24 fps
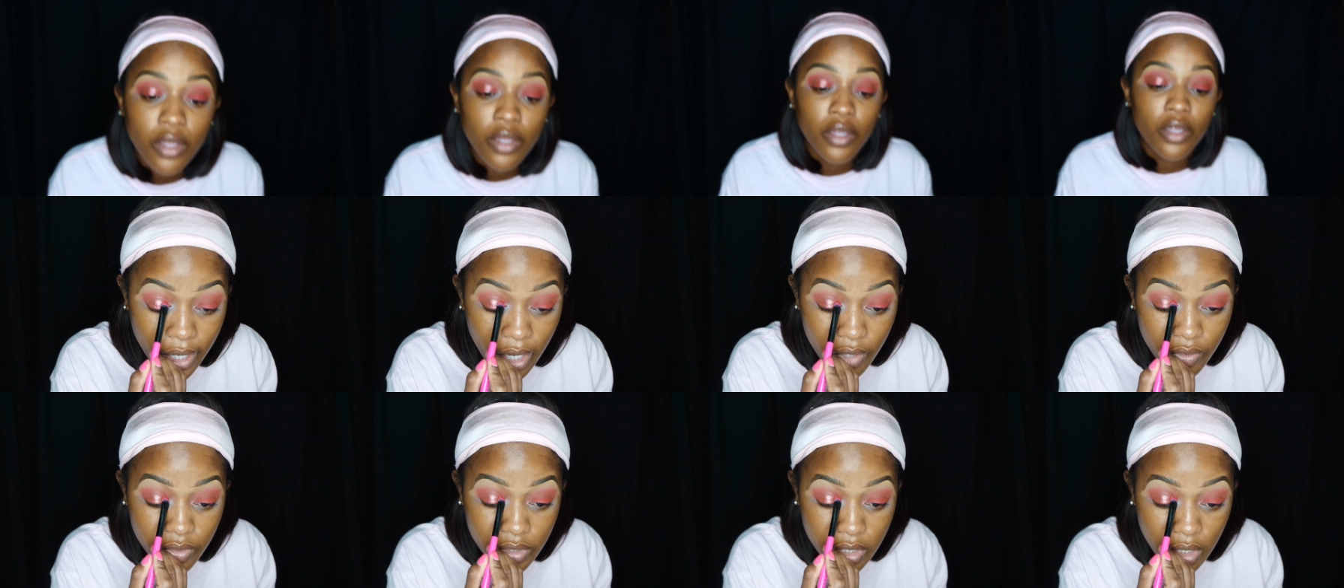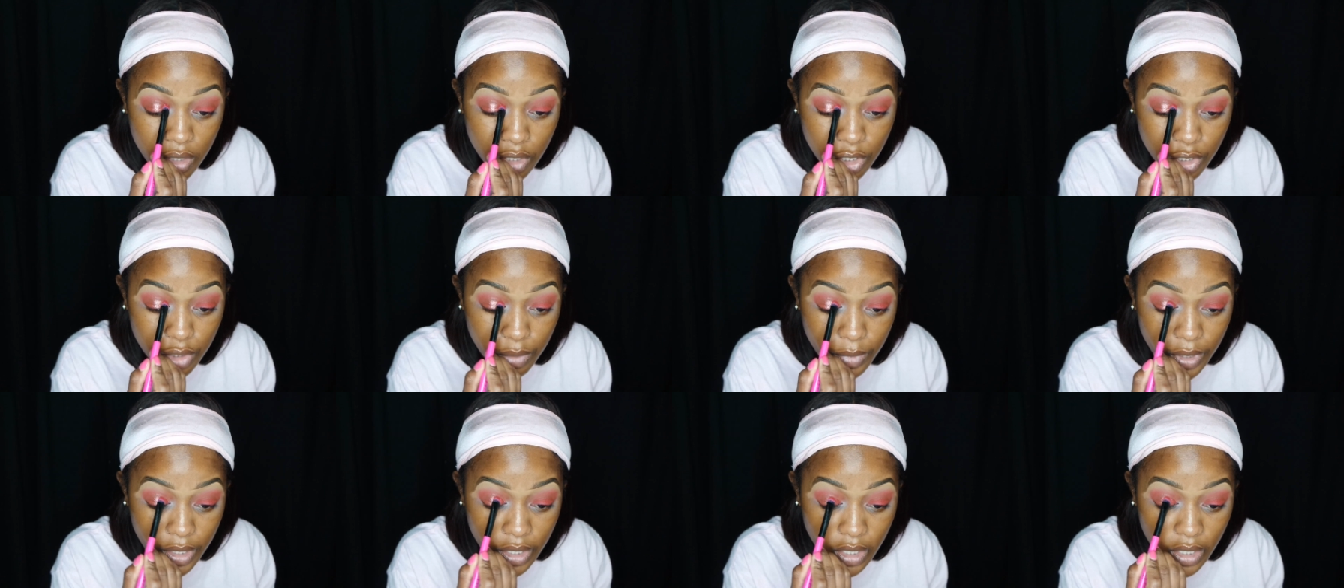stay off
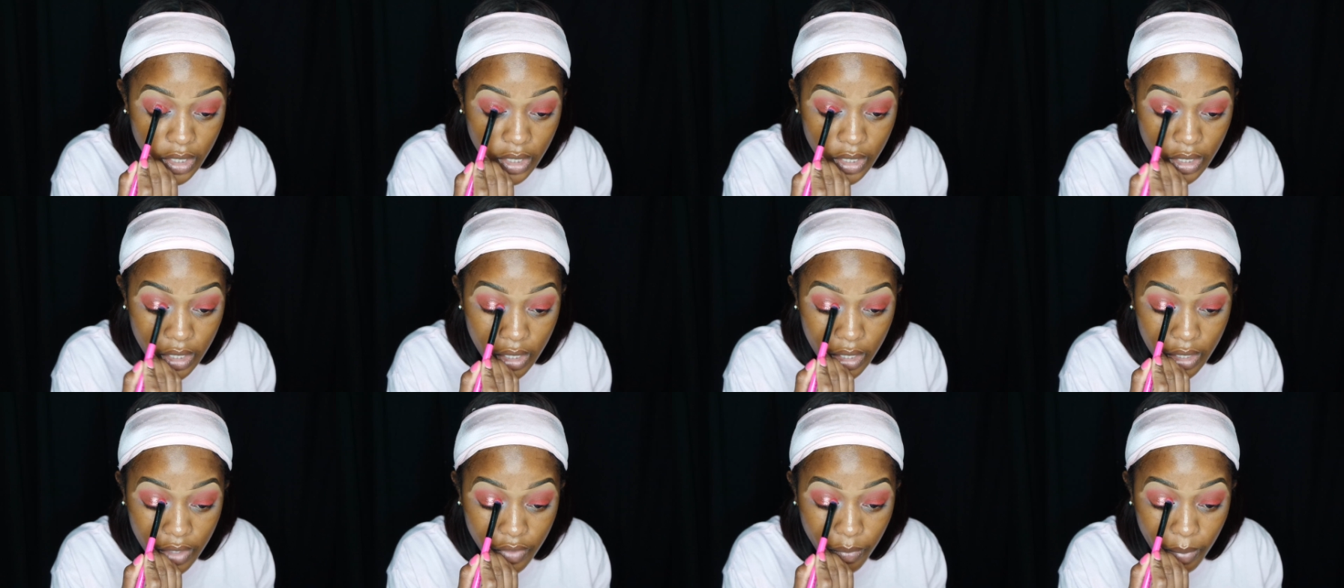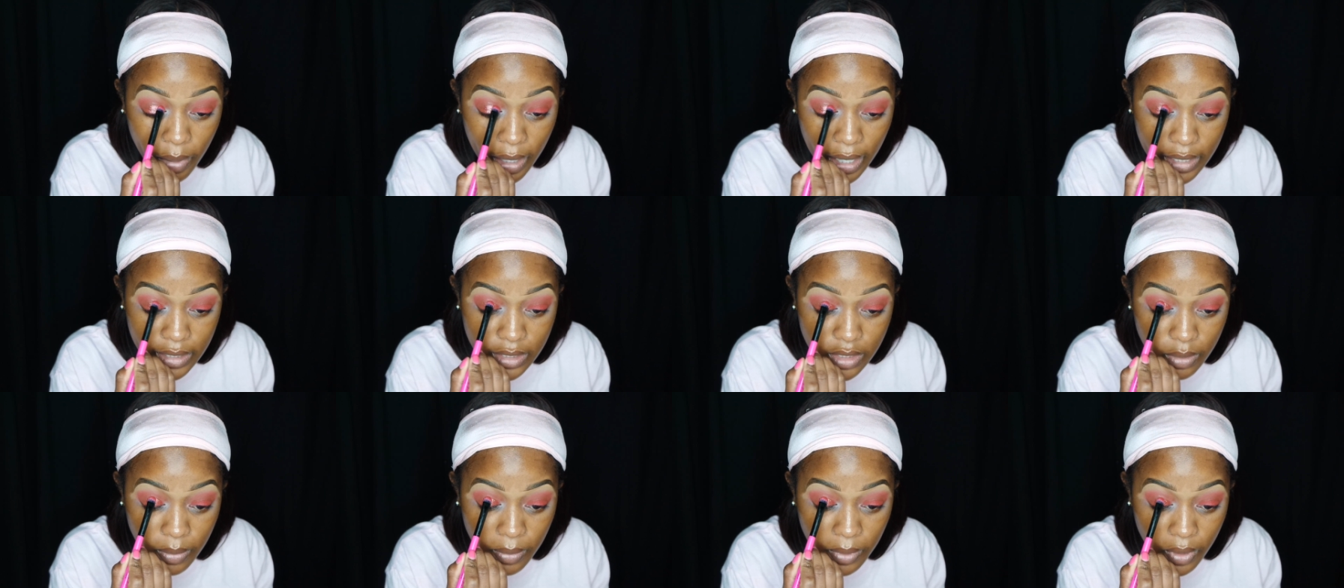social media if
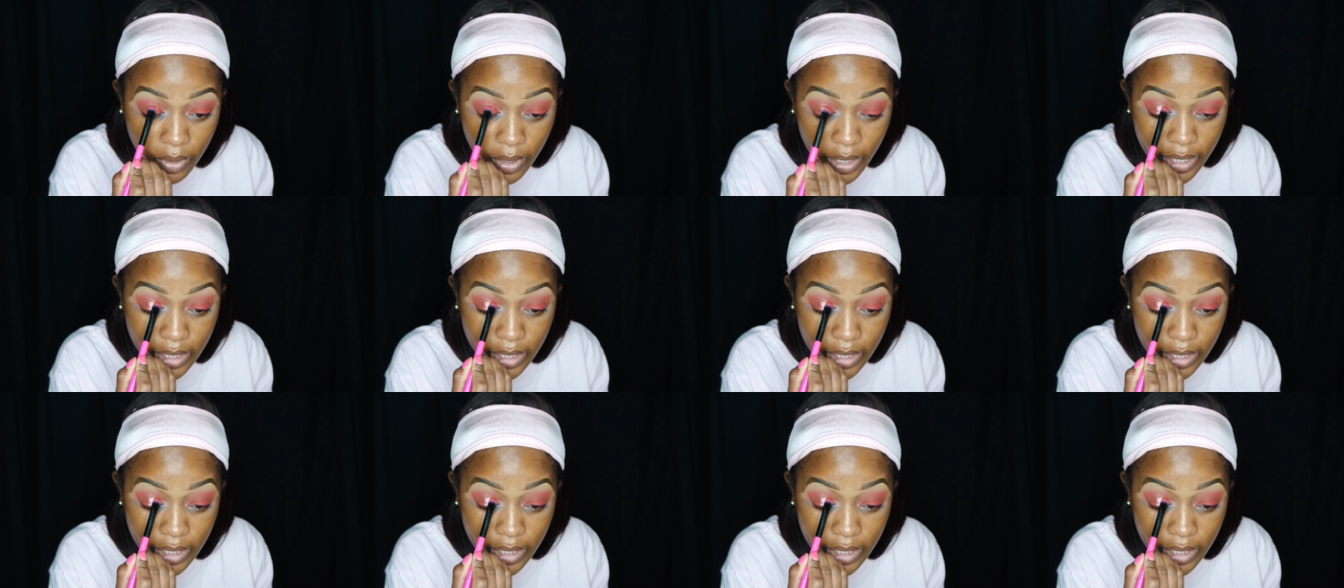possible,